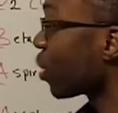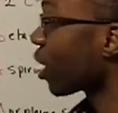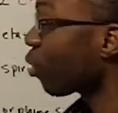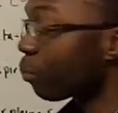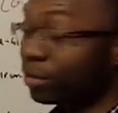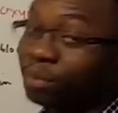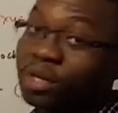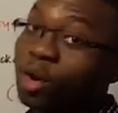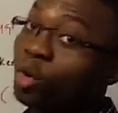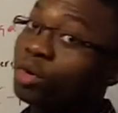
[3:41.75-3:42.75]
so we can open
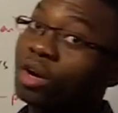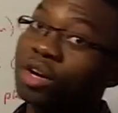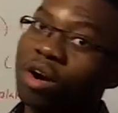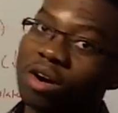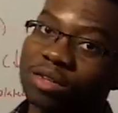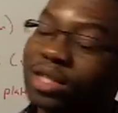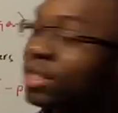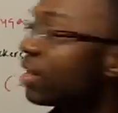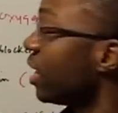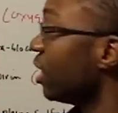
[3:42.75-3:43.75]
up their coronary
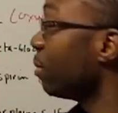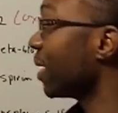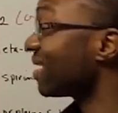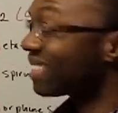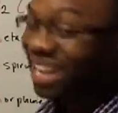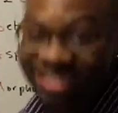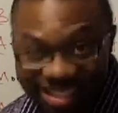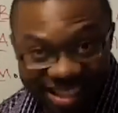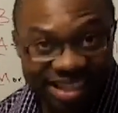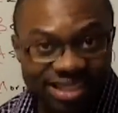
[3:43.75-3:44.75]
arteries either by
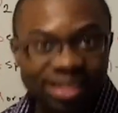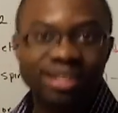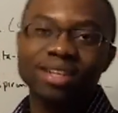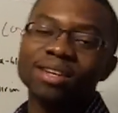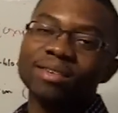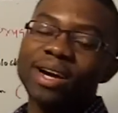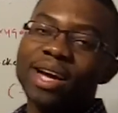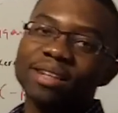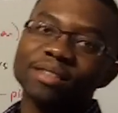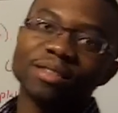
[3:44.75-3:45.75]
stenting it,
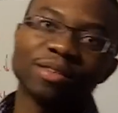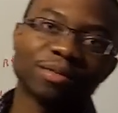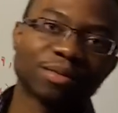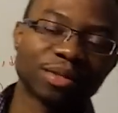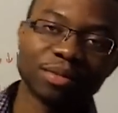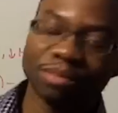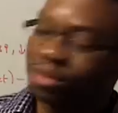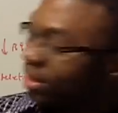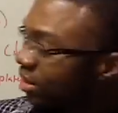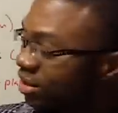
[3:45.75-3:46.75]
right?
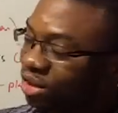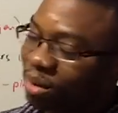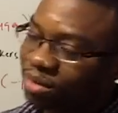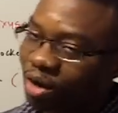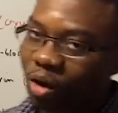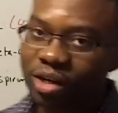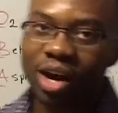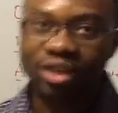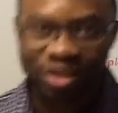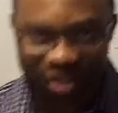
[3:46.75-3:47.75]
That's the job of the
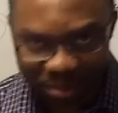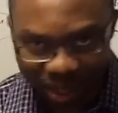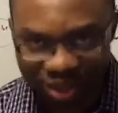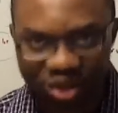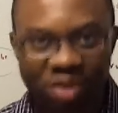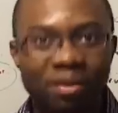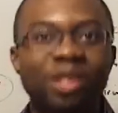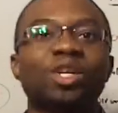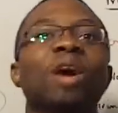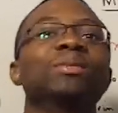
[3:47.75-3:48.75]
cardiologist, not my job.
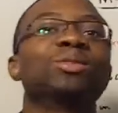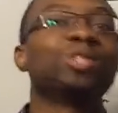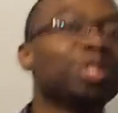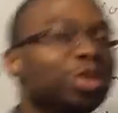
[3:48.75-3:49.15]
My job is to